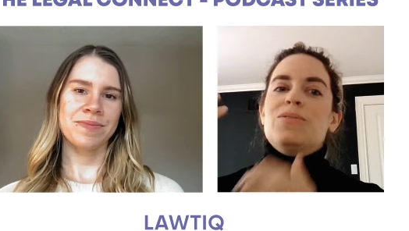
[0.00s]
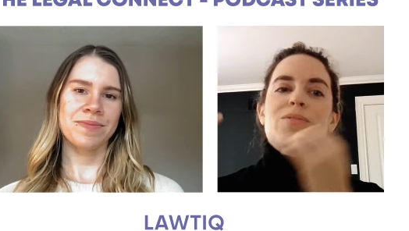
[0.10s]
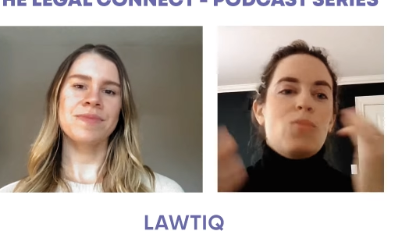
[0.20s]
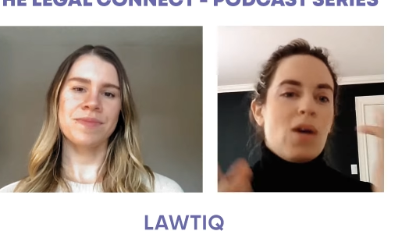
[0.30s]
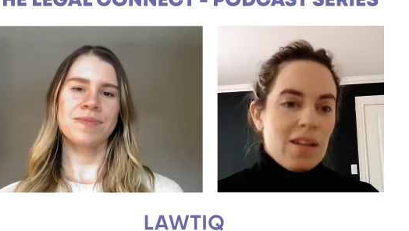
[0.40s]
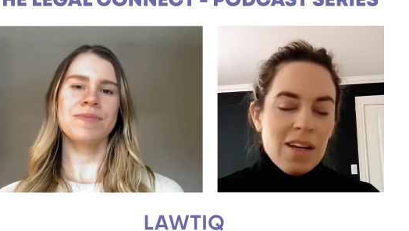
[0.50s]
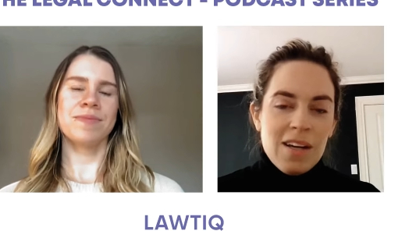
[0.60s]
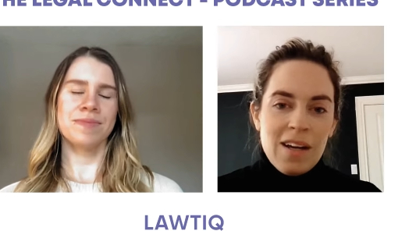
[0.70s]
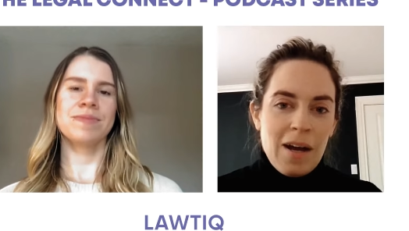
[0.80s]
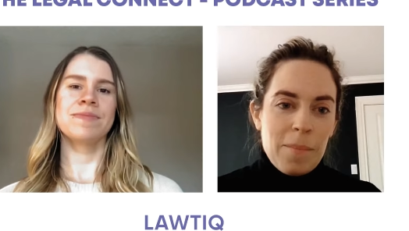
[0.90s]
Speaker 1: used, what
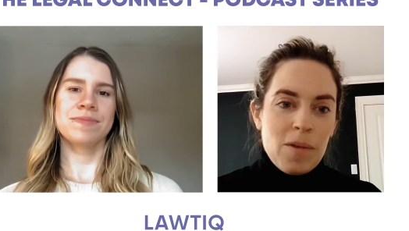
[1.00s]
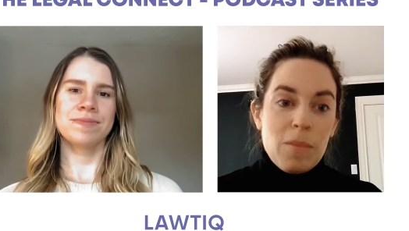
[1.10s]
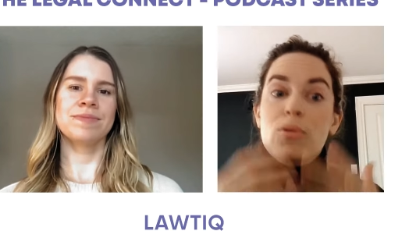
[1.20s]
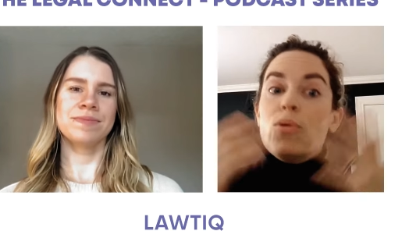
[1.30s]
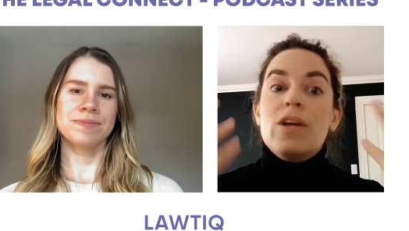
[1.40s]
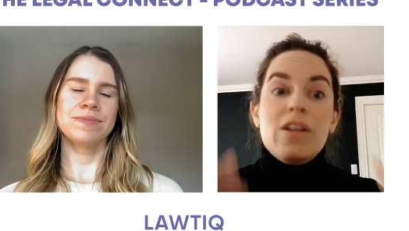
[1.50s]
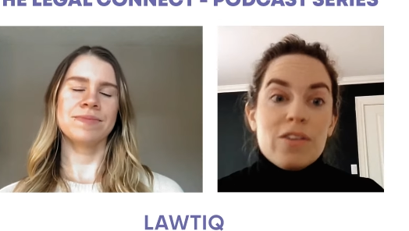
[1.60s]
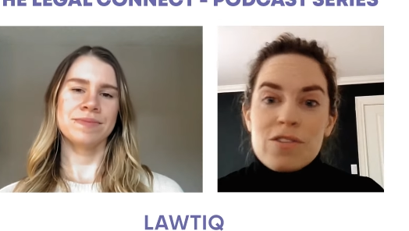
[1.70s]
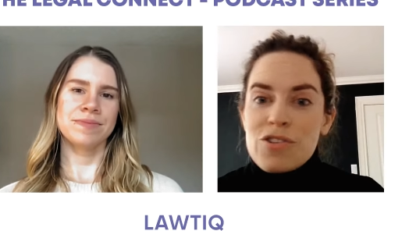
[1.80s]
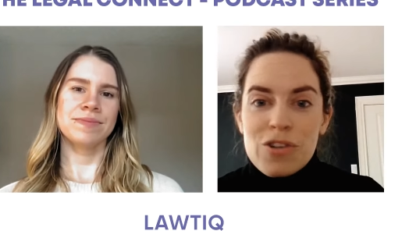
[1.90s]
um,
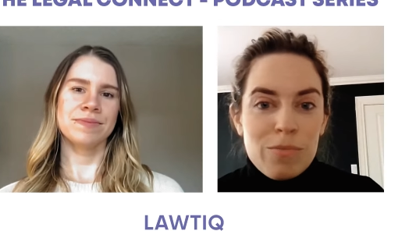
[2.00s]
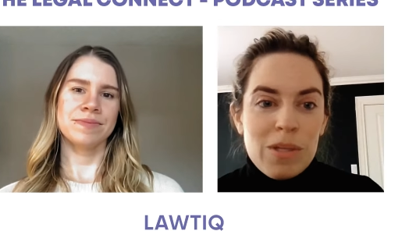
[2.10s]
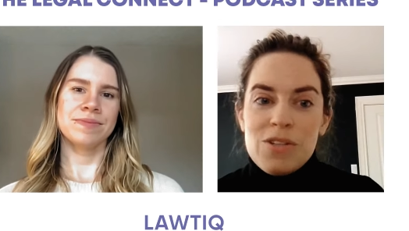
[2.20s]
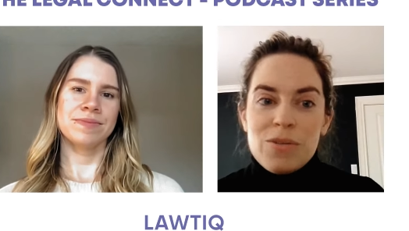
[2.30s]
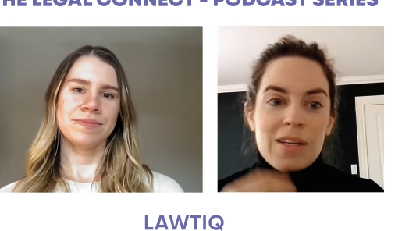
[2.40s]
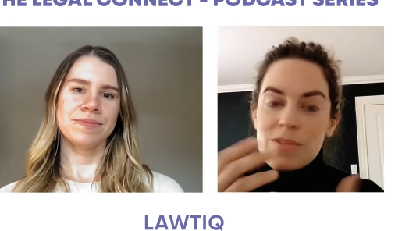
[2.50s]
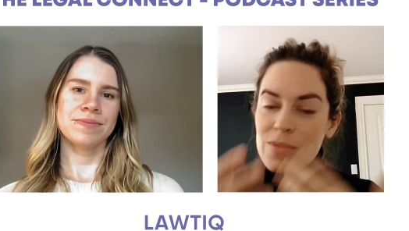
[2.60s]
employers should be doing.